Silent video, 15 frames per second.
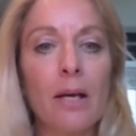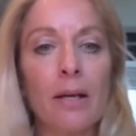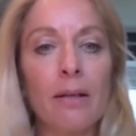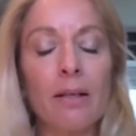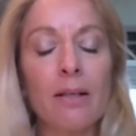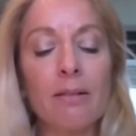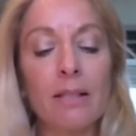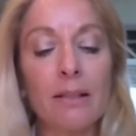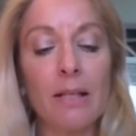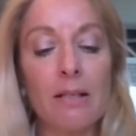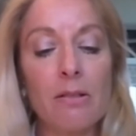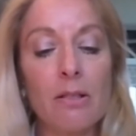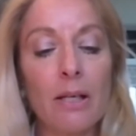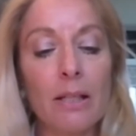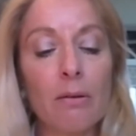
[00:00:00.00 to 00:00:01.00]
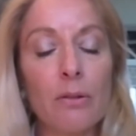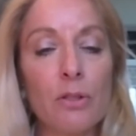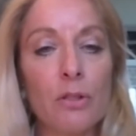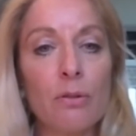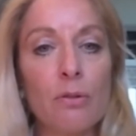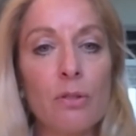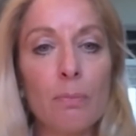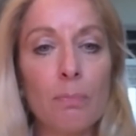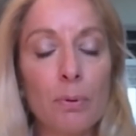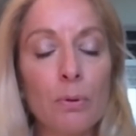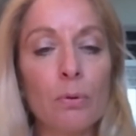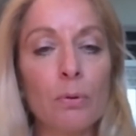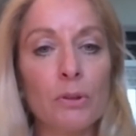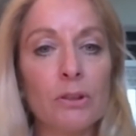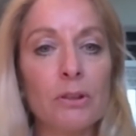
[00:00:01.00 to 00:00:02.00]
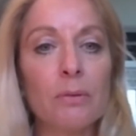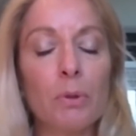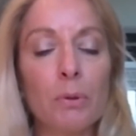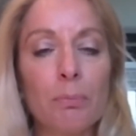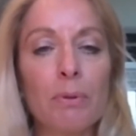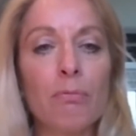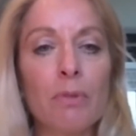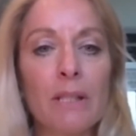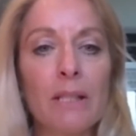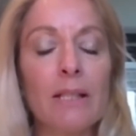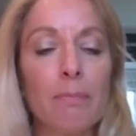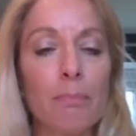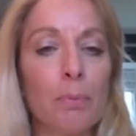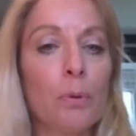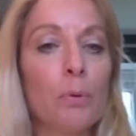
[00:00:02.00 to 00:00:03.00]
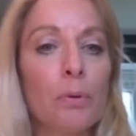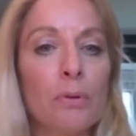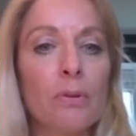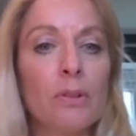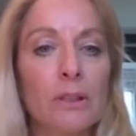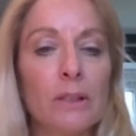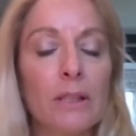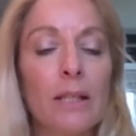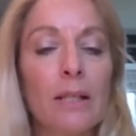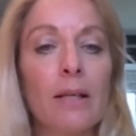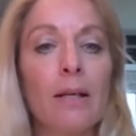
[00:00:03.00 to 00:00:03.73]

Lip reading: And I think psychological support will be really important.